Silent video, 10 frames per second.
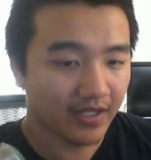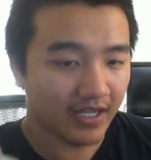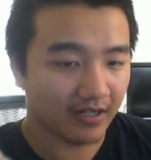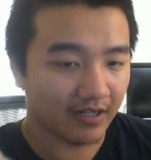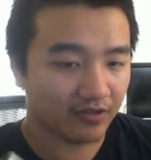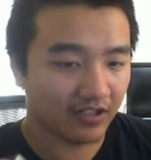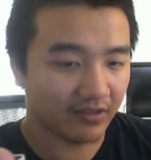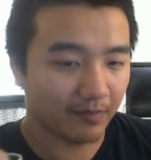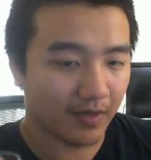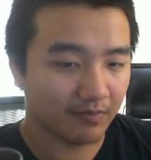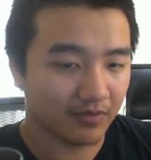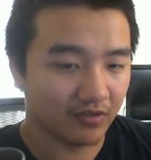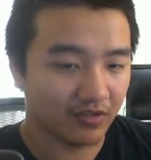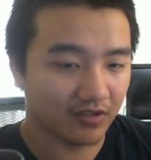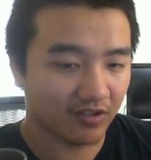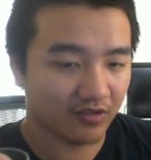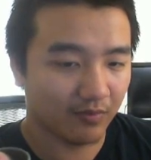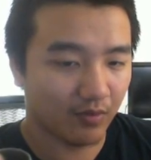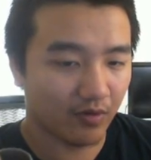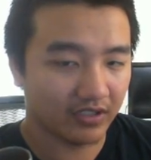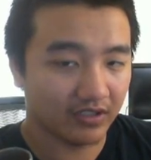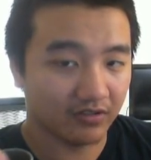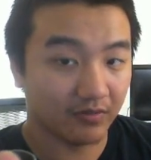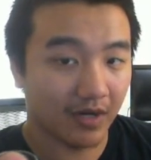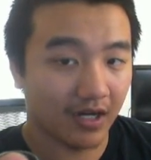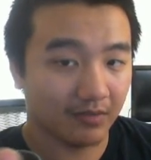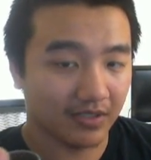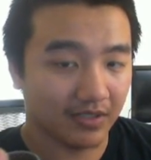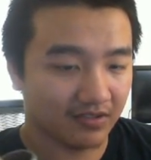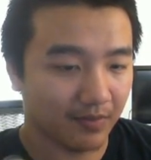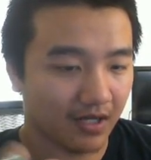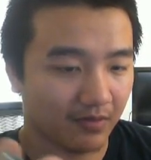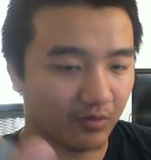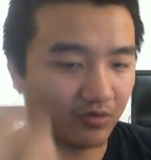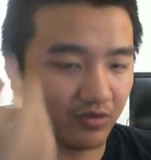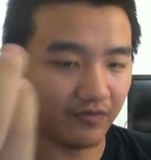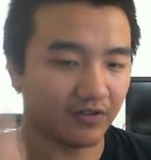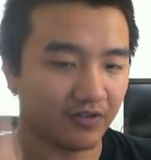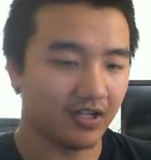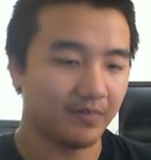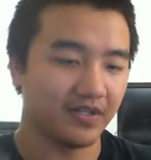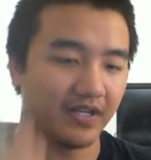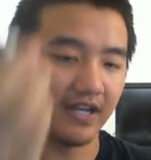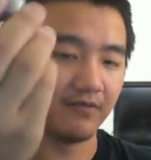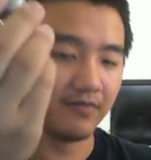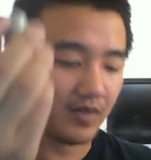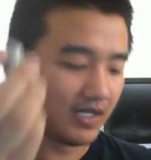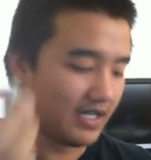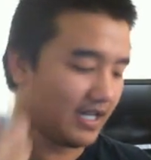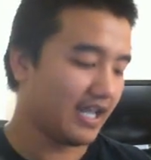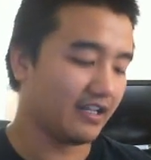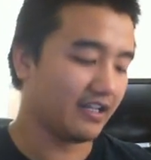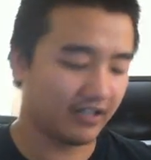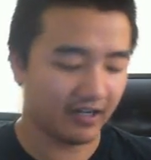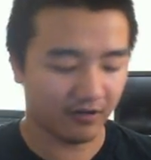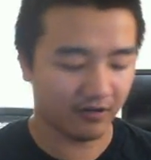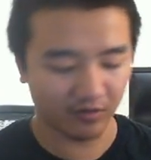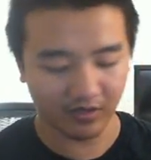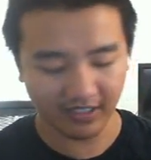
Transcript: And also at the bottom too. It's also important to do the bottom because the bottom will traverse up and down, and it can also